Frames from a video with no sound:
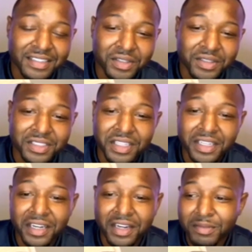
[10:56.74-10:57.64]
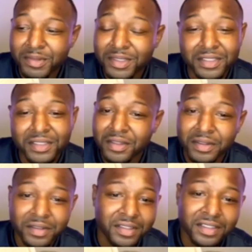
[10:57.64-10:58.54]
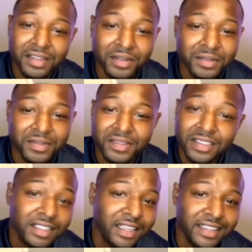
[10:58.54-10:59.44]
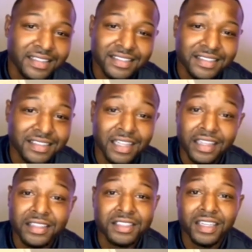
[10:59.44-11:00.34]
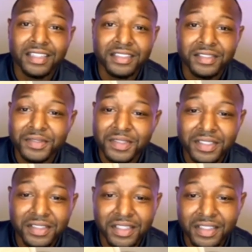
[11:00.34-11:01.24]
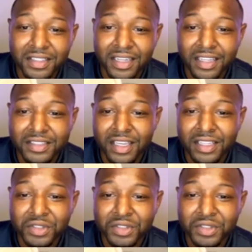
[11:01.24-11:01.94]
know, just looking at numbers, you know, nothing's changed. You're still killing it as